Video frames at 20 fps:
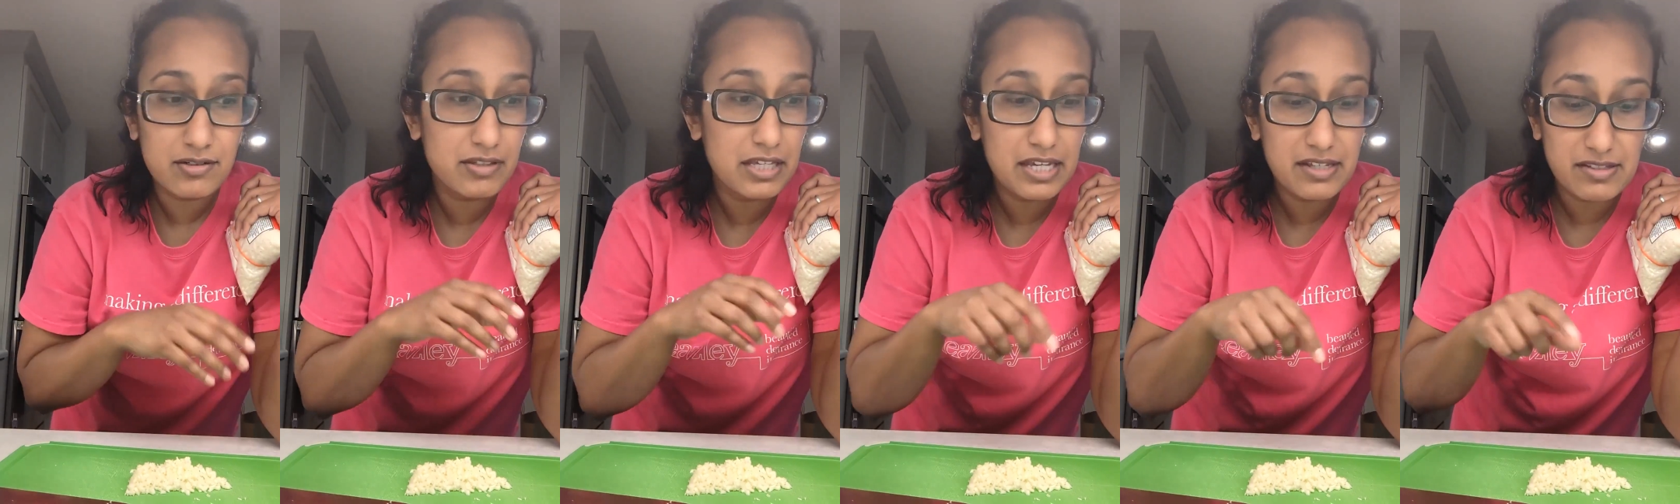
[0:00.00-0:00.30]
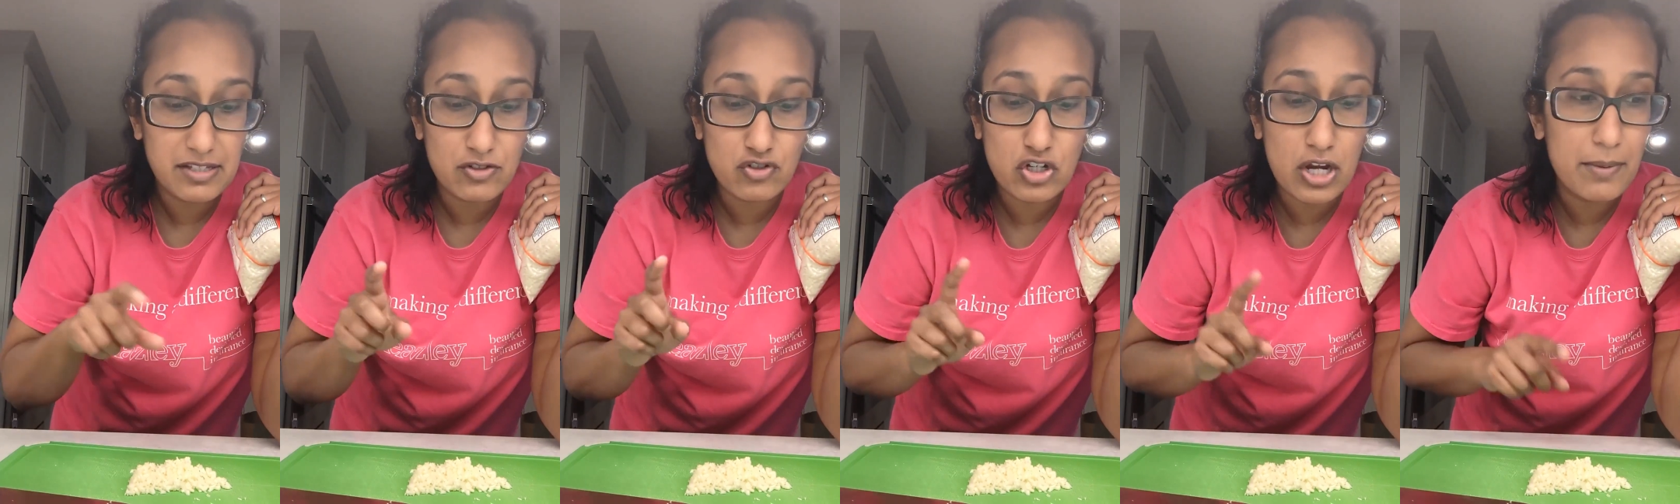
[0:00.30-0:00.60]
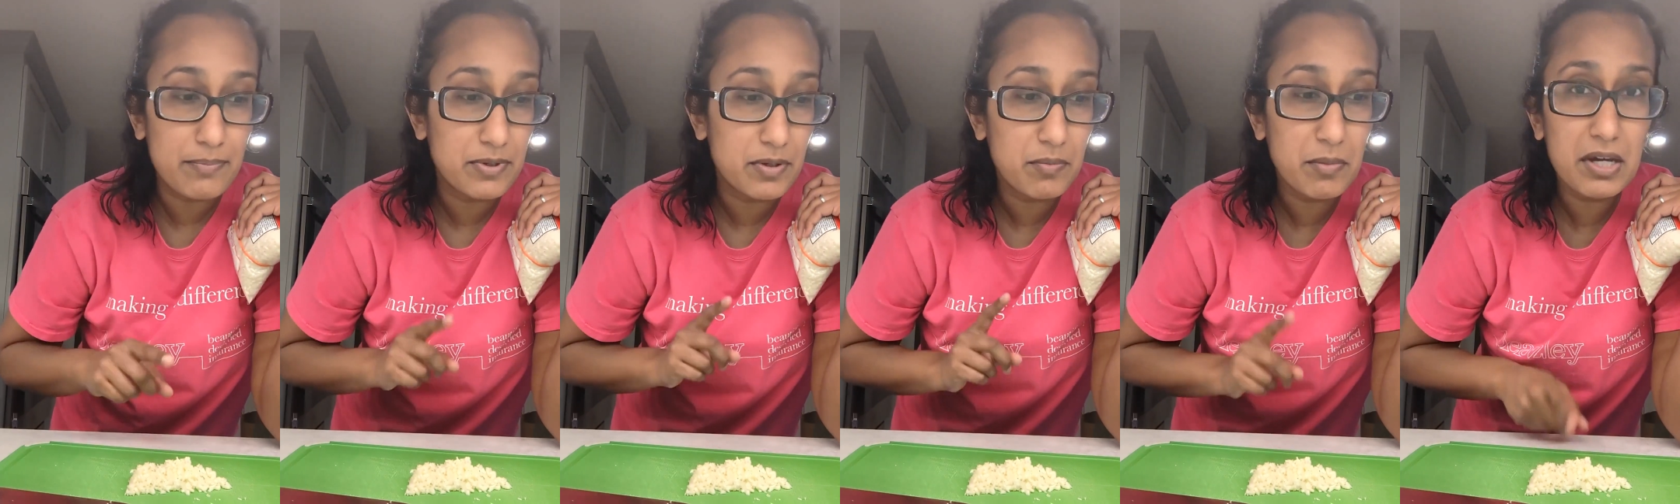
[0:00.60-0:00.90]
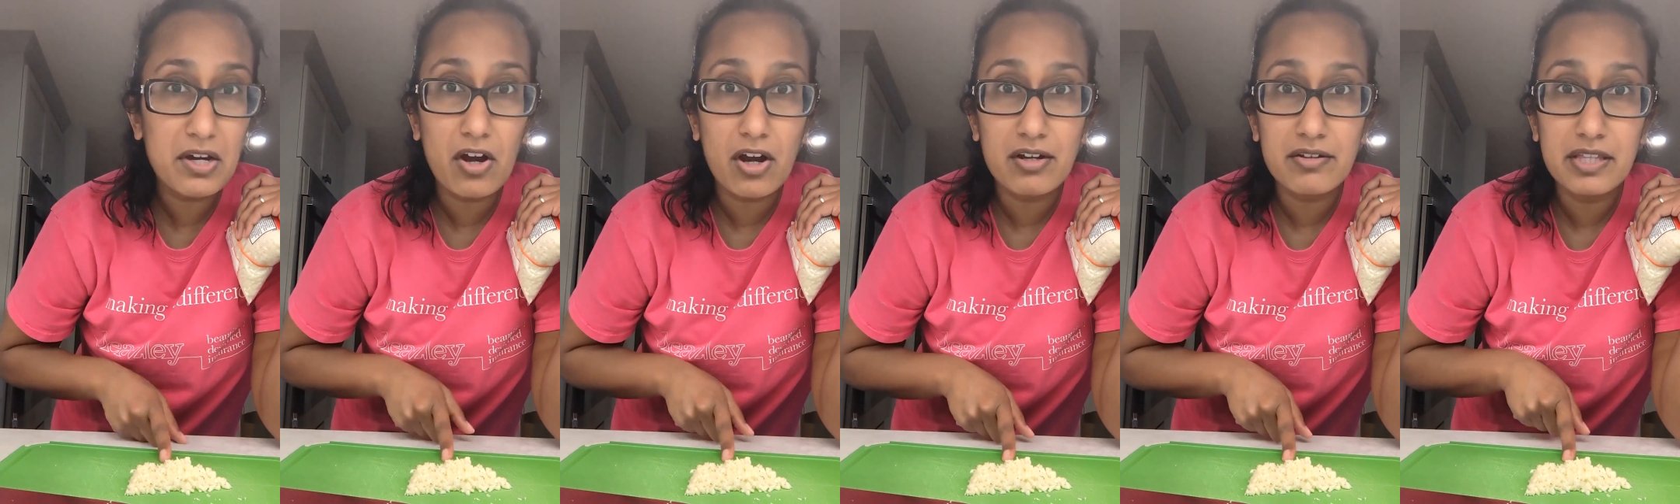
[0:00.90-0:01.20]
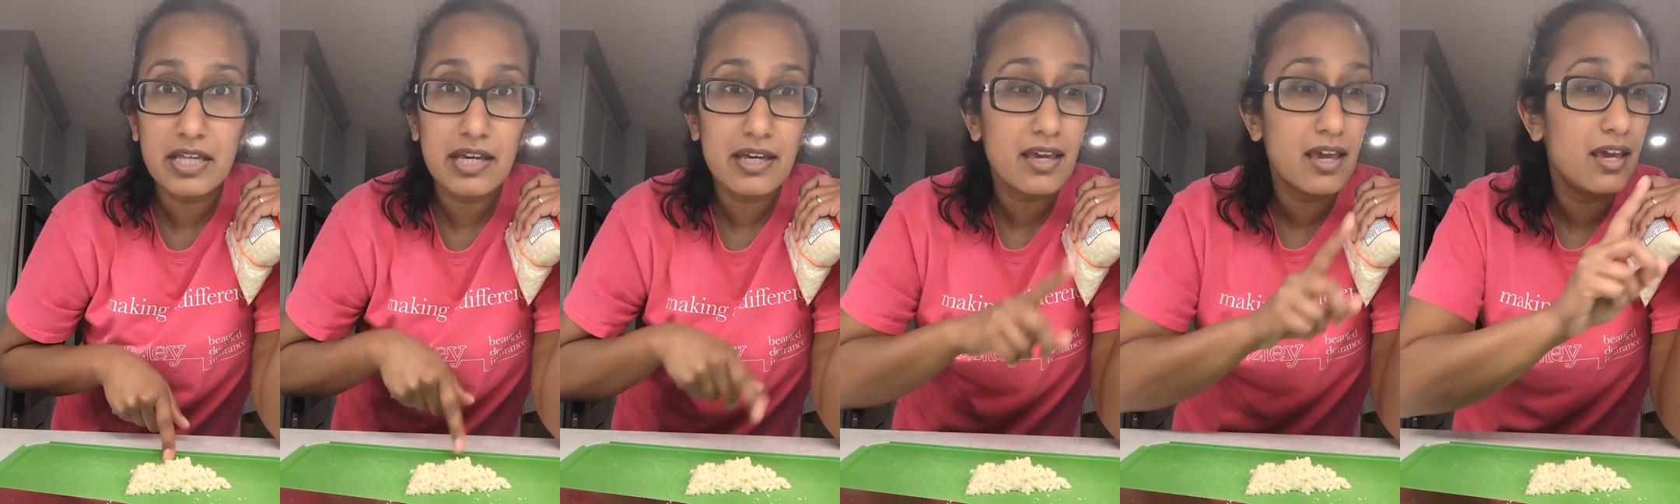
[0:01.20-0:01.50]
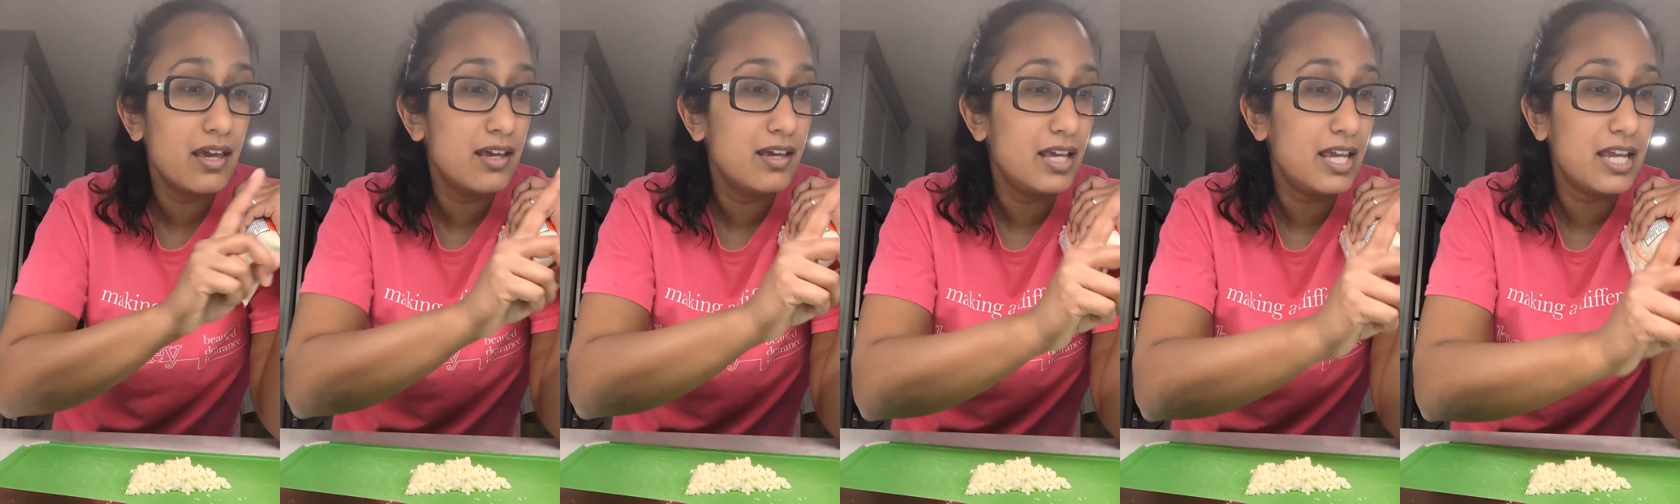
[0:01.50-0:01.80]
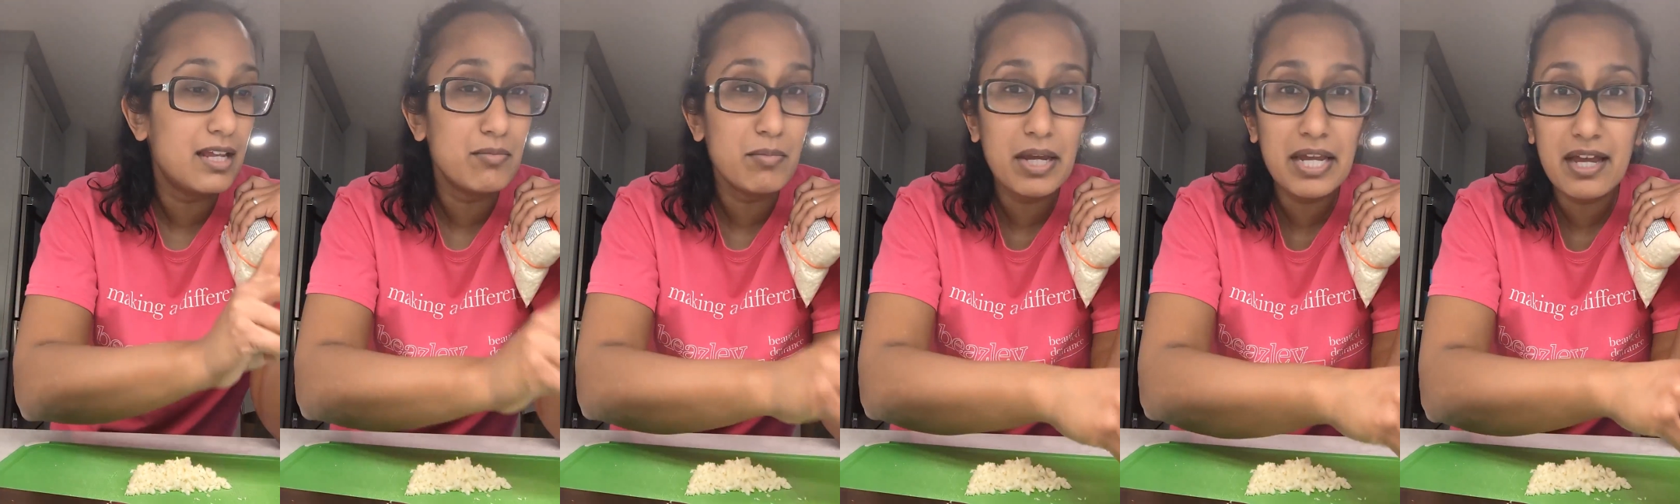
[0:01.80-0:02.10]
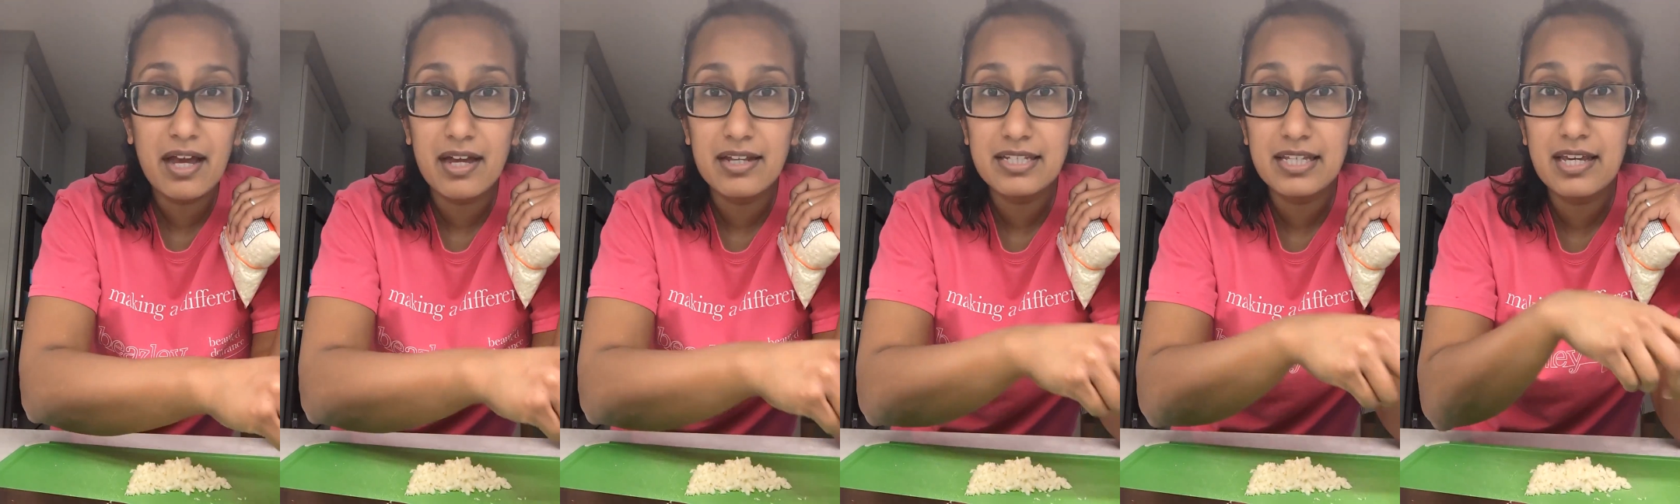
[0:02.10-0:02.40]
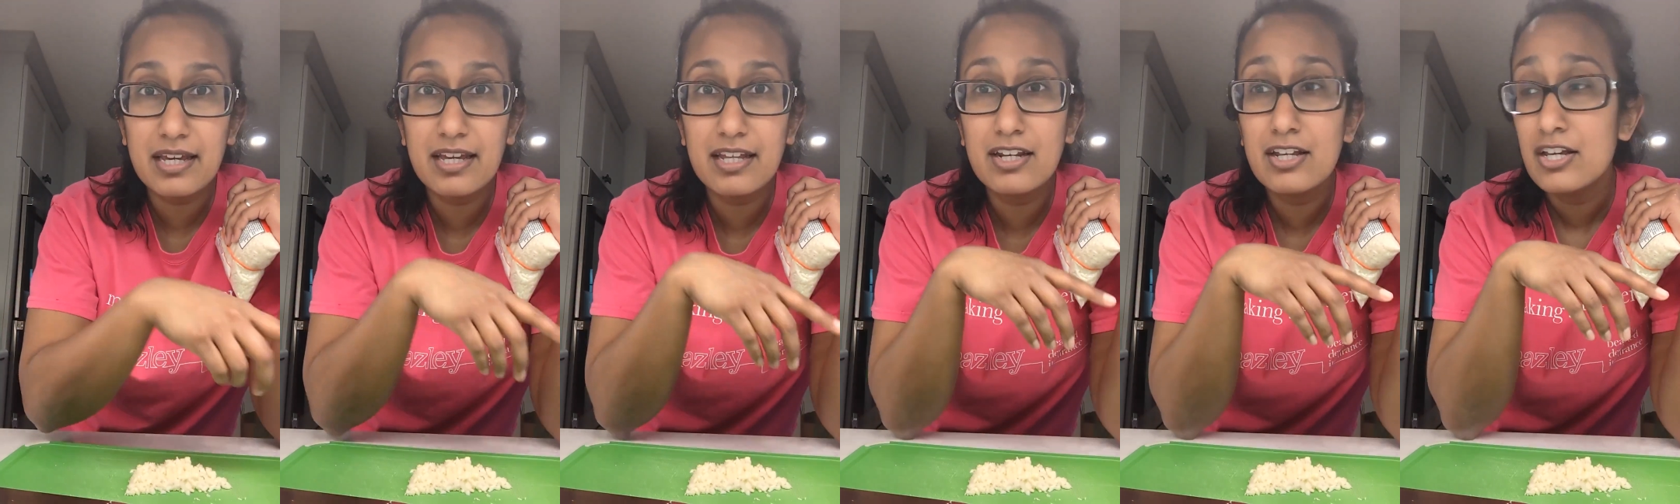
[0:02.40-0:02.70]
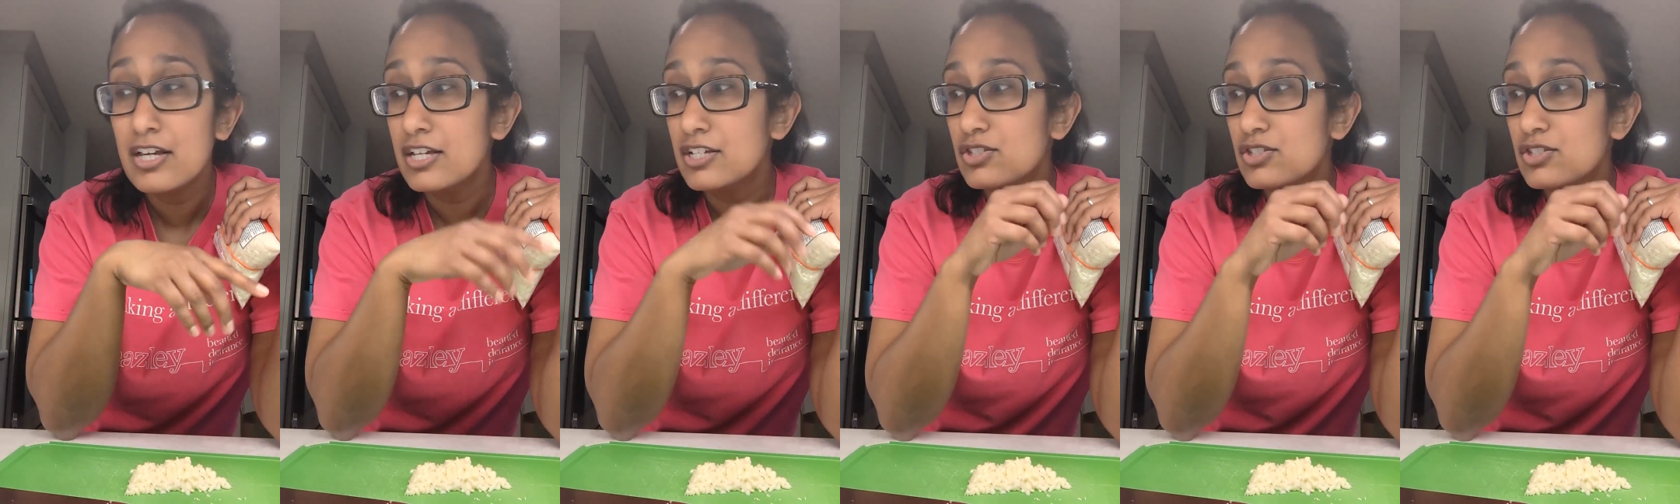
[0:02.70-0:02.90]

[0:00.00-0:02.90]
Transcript: like I said, chopped up my garlic and my onion.